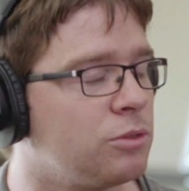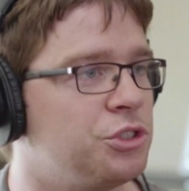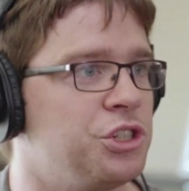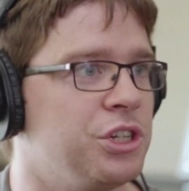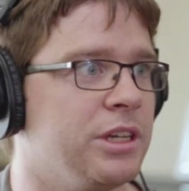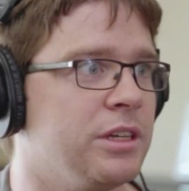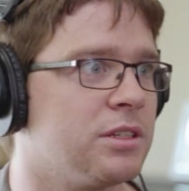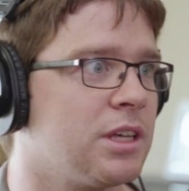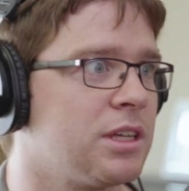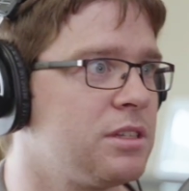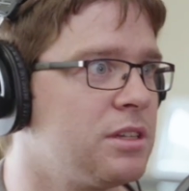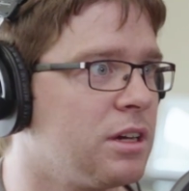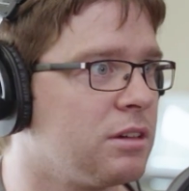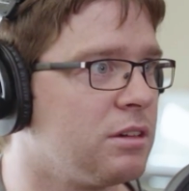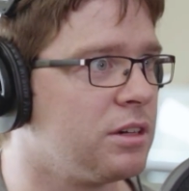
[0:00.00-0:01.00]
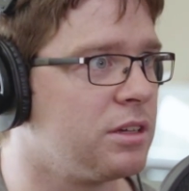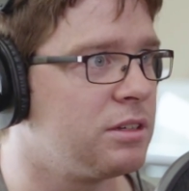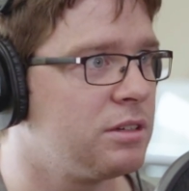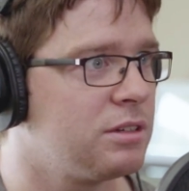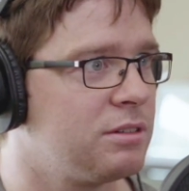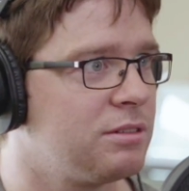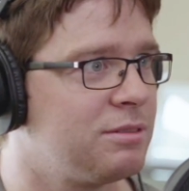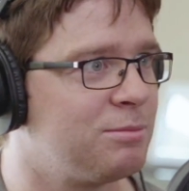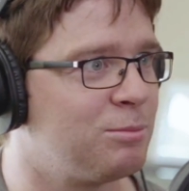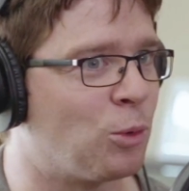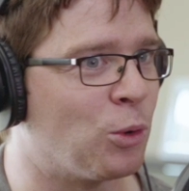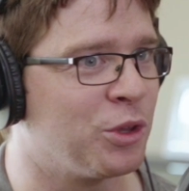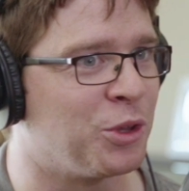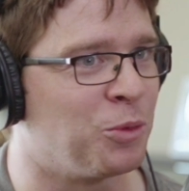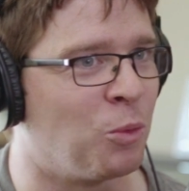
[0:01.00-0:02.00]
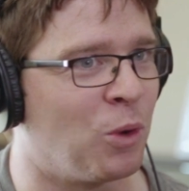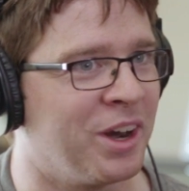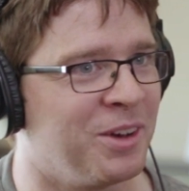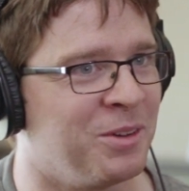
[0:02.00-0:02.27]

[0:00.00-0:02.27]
Oh, geez, that's not good. More than one.